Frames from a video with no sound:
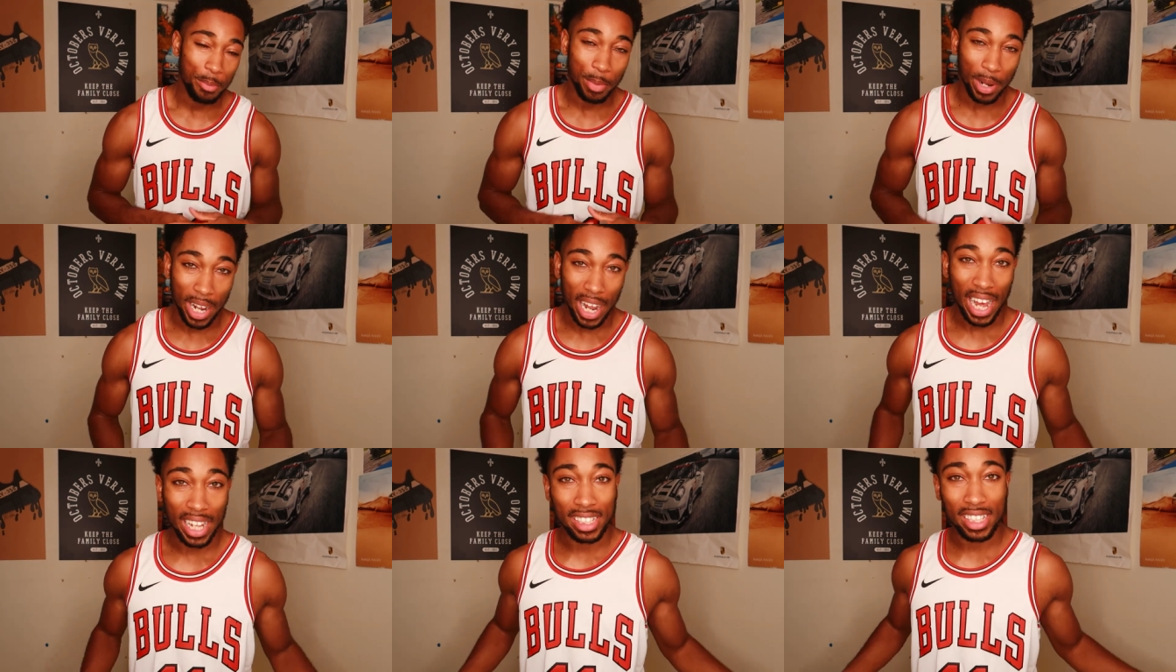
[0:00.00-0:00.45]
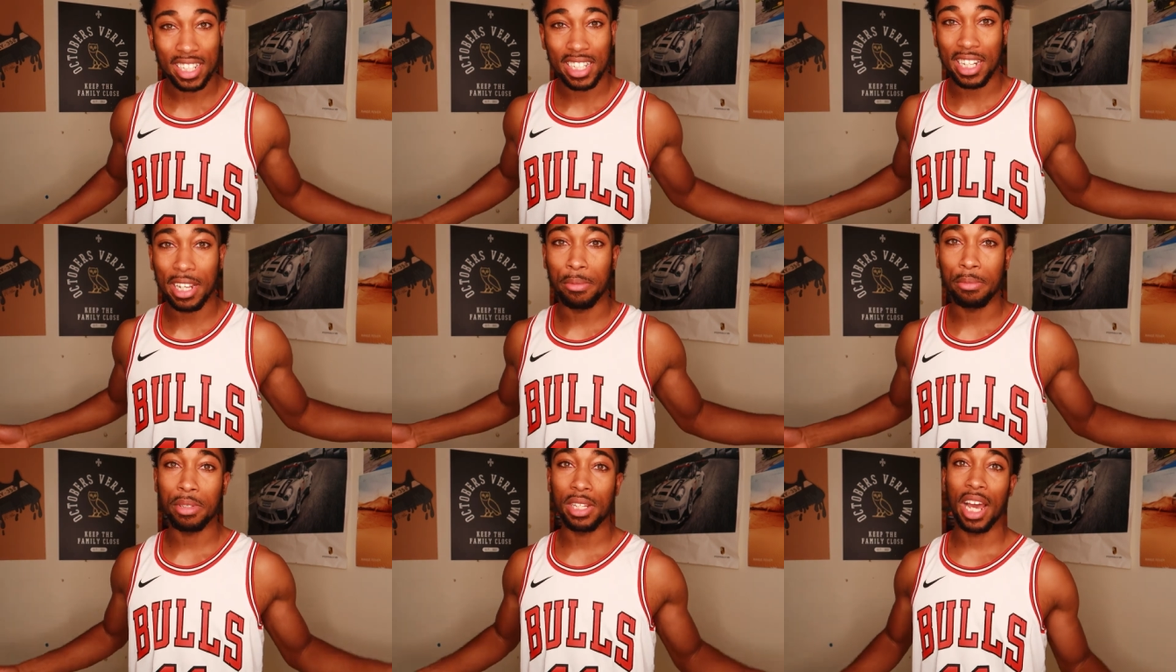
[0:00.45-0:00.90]
But at the
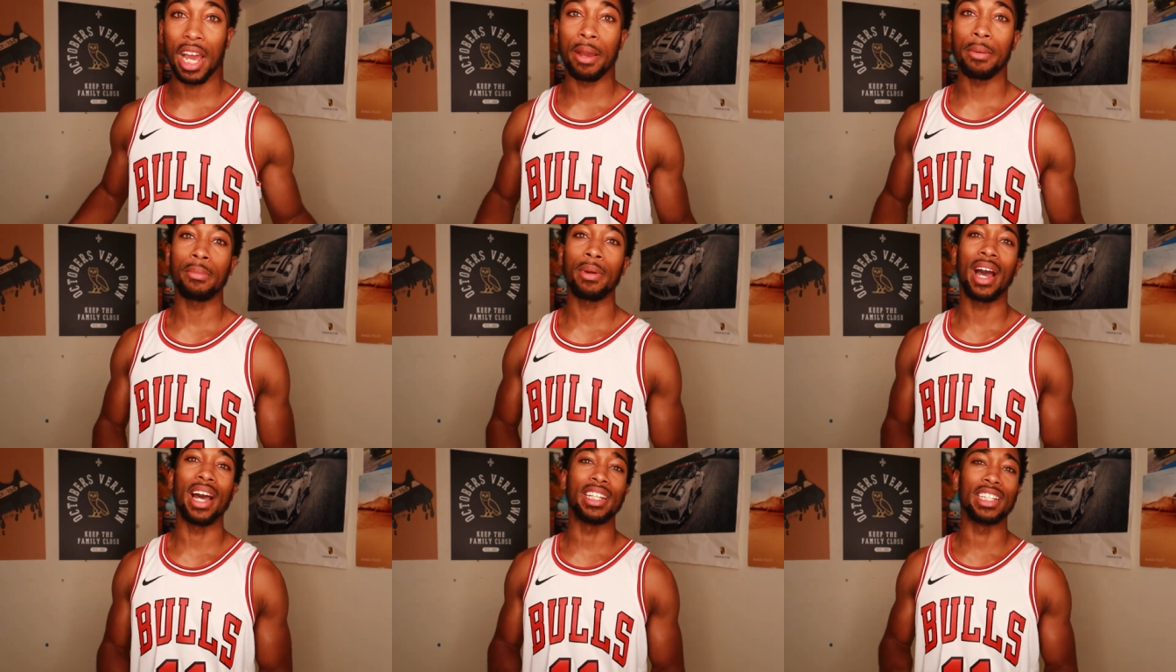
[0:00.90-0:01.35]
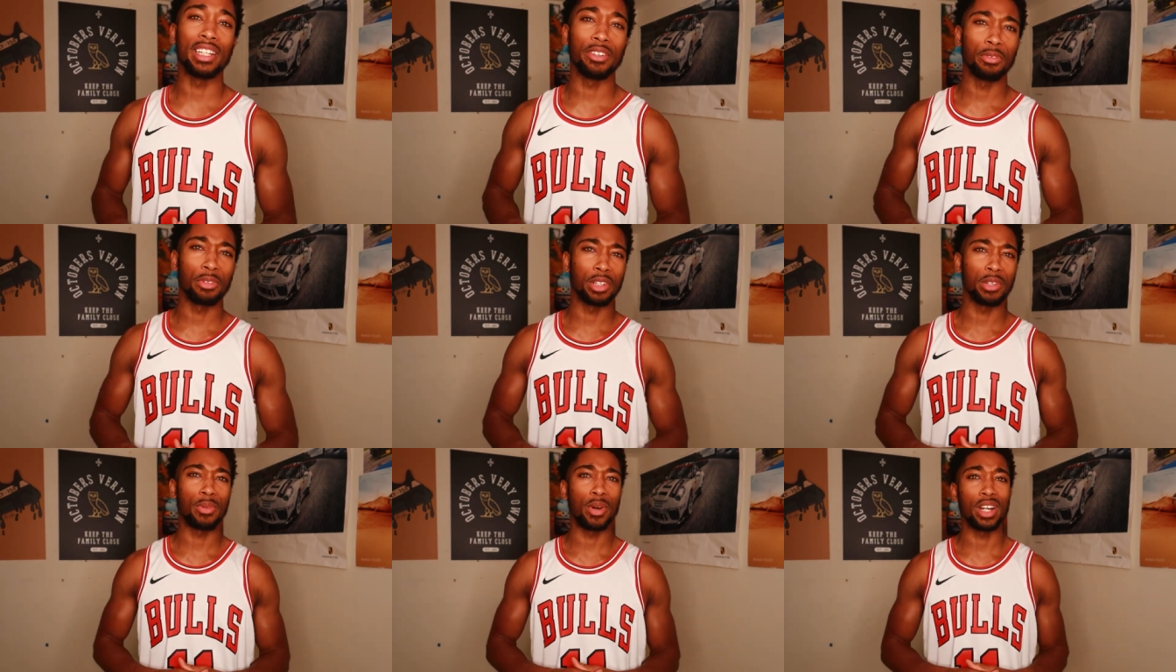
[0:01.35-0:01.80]
same time, I did
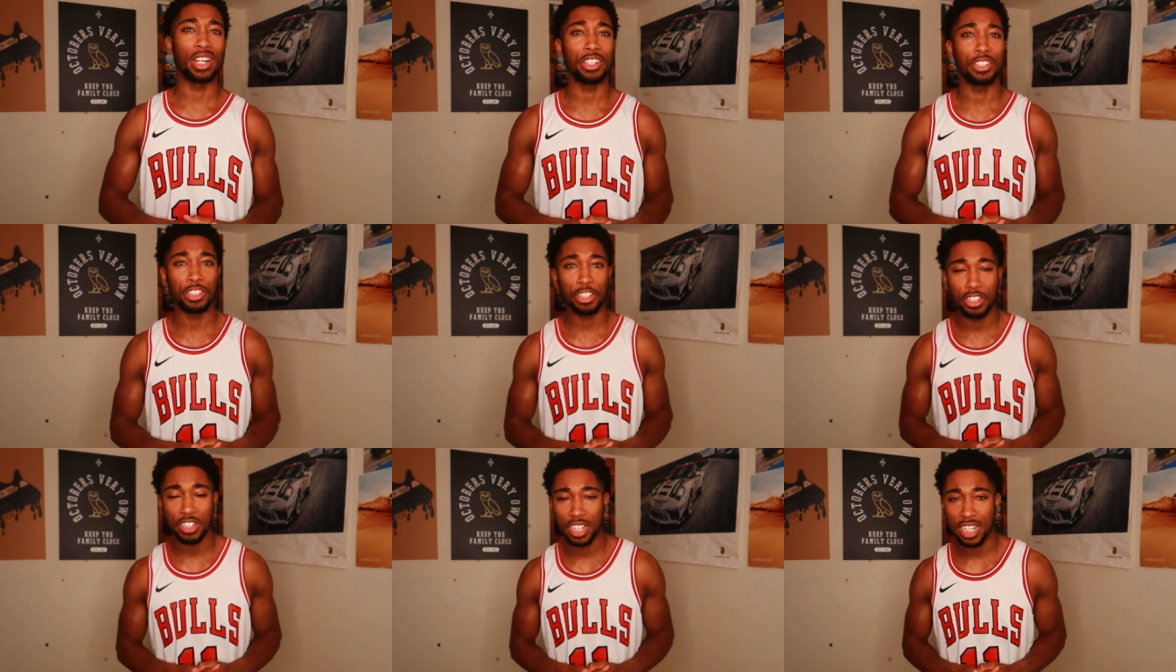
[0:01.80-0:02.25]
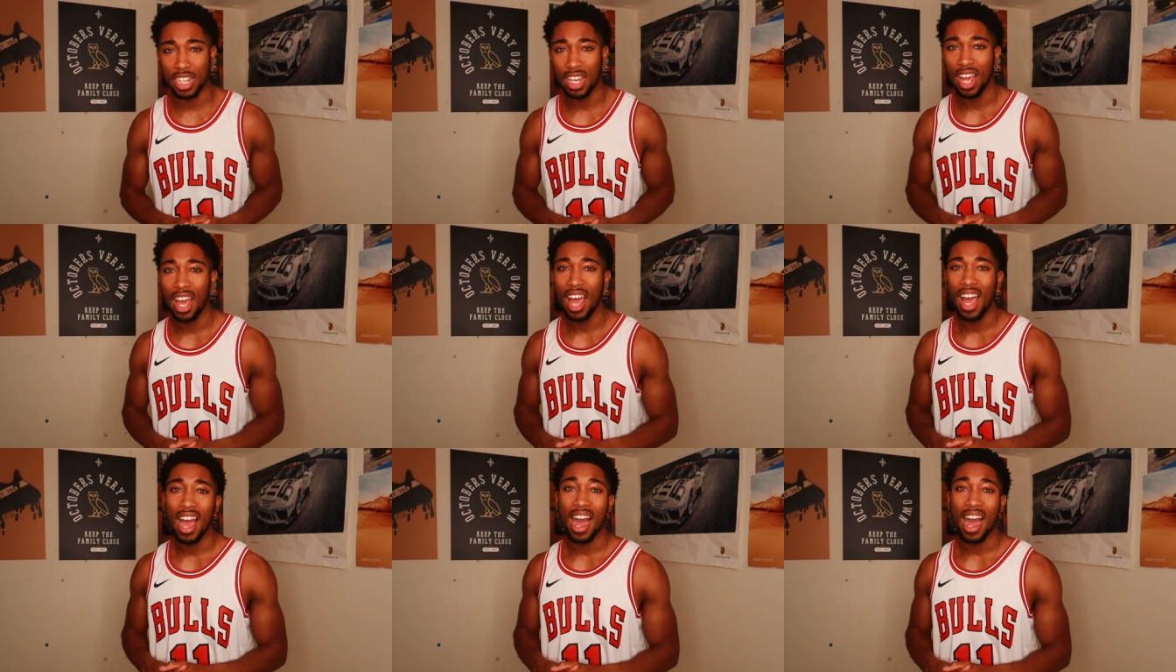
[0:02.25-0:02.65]
really want a jersey.